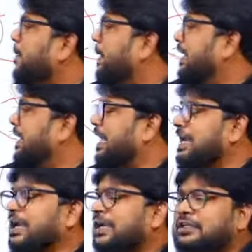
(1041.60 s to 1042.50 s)
but
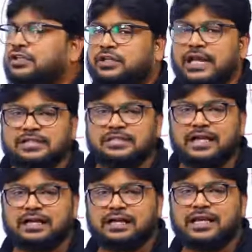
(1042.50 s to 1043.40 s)
here it tells
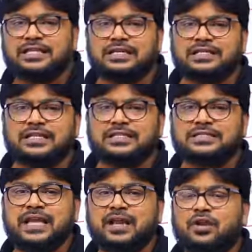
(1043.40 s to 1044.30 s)
that research is
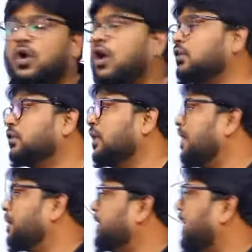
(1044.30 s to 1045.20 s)
there not to
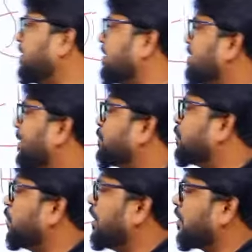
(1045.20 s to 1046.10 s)
develop theory. This is
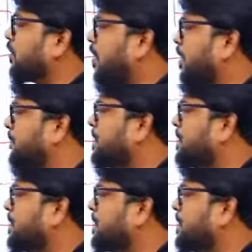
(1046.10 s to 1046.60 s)
absolutely wrong.